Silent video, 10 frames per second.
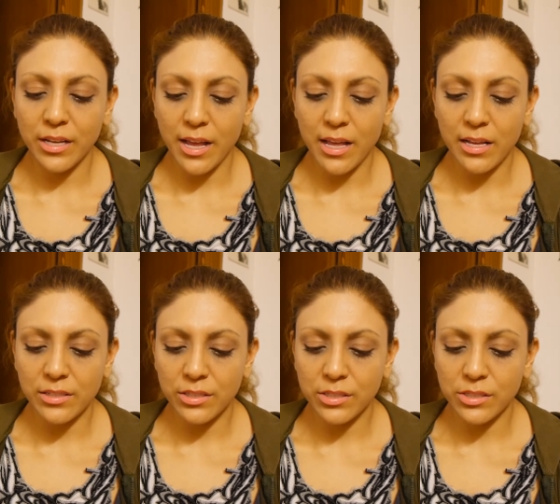
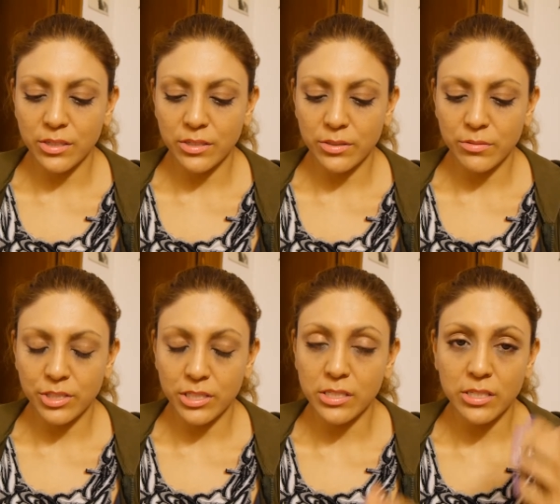And so,
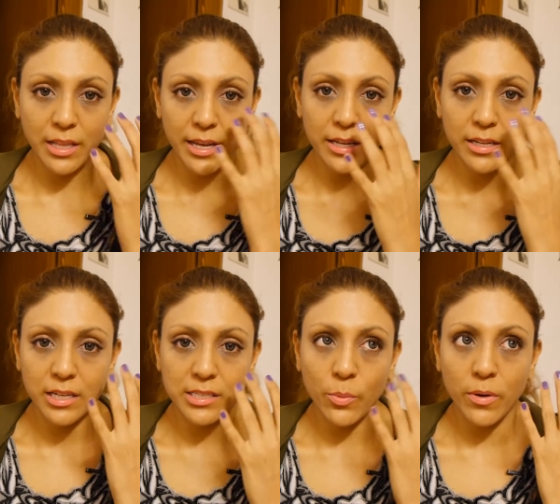just to like,
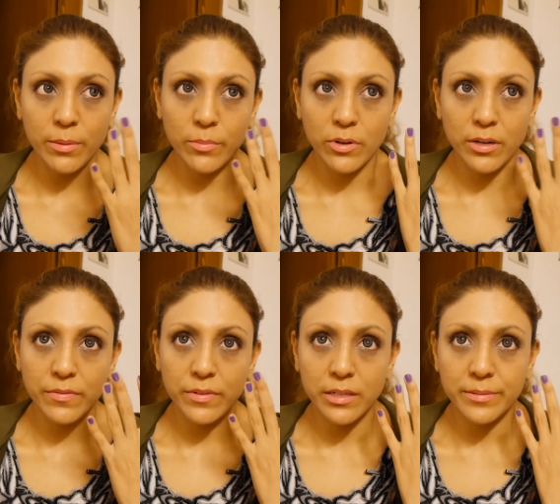because I want more
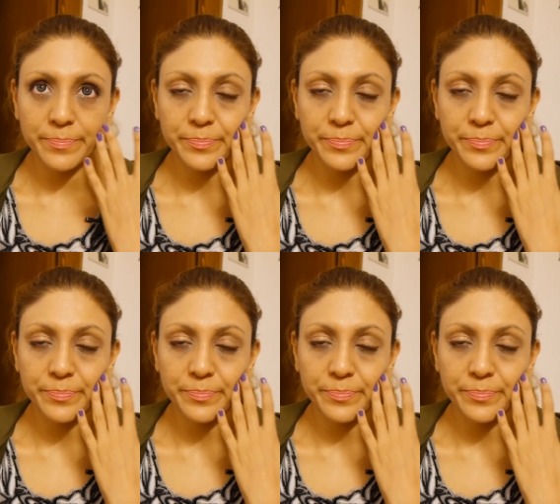of a